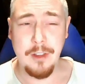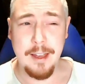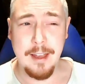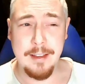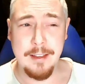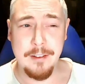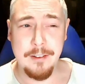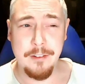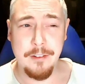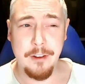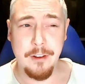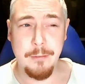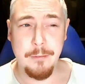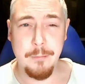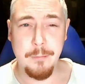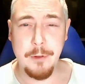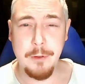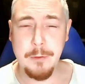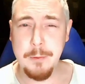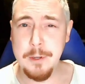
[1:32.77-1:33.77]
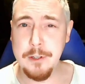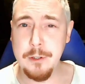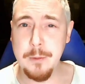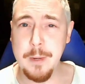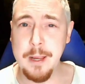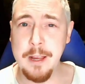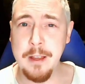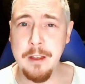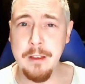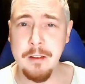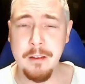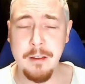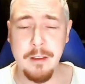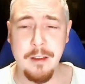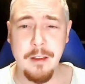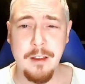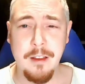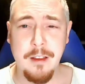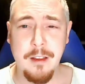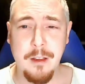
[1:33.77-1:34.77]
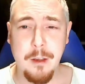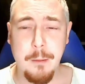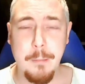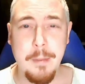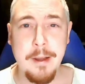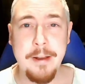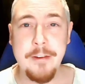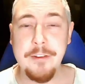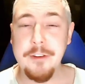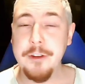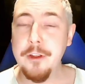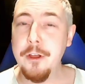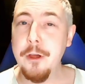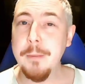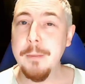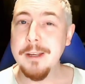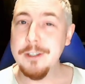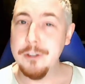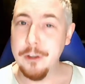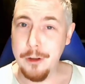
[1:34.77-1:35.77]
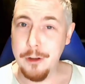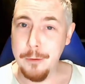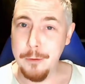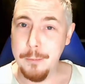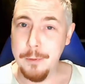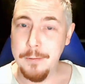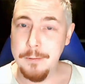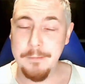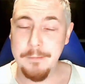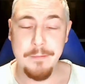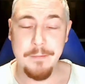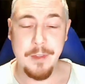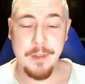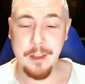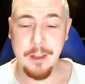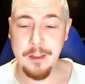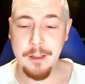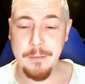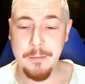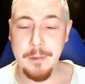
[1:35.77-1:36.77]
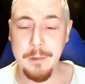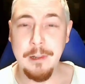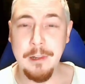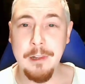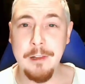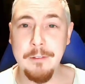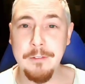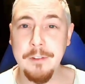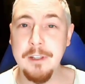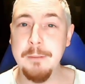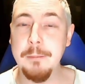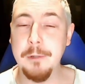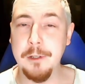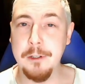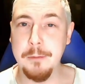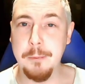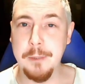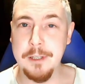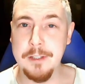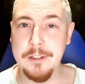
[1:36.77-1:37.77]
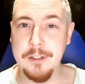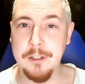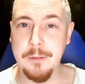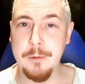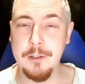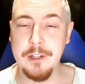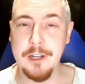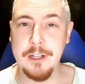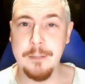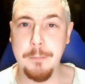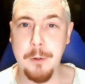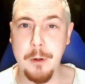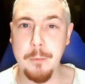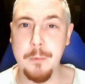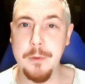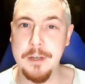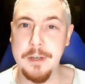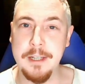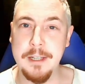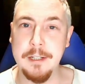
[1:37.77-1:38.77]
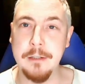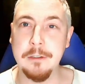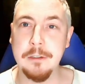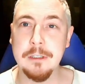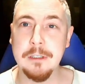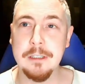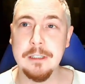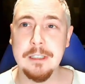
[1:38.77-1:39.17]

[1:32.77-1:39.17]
And um, I was a bit too eager, managed to cut my tongue open. Um, lovely blood blister, which I had to pop with a needle.